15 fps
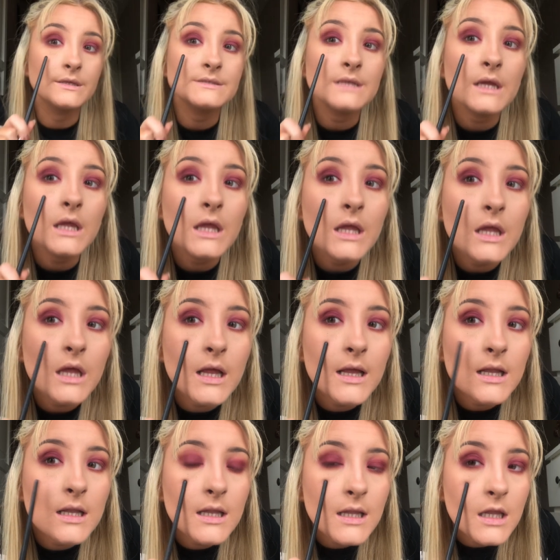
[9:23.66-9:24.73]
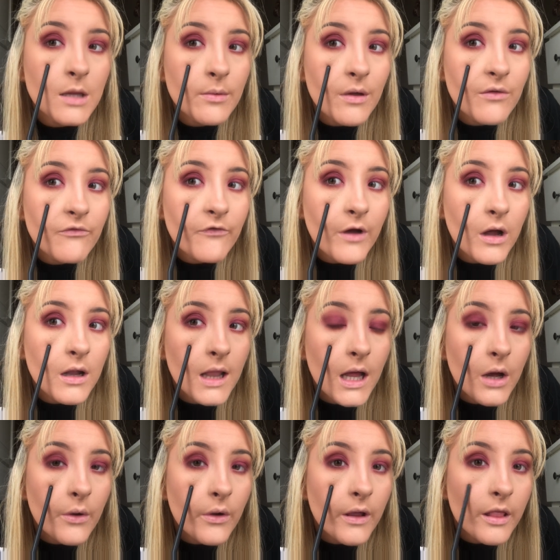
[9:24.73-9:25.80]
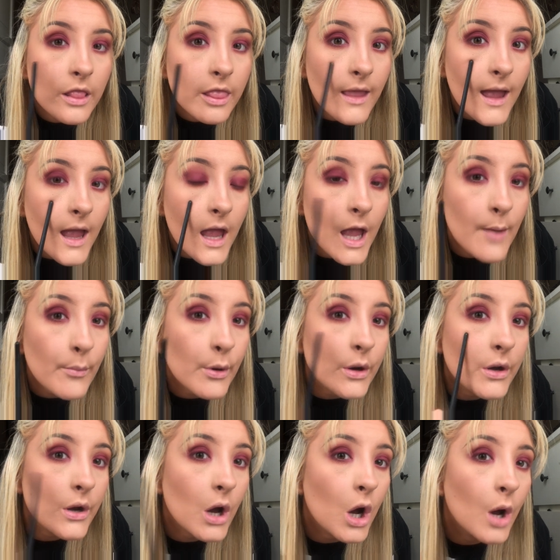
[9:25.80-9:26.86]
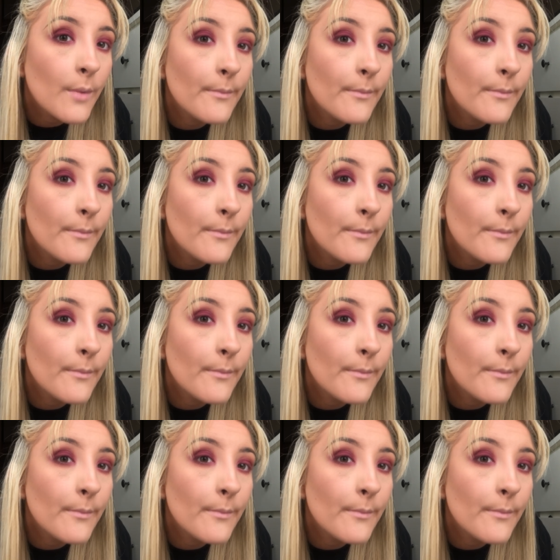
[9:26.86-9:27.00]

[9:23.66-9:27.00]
See, a little bit of fallout there, but not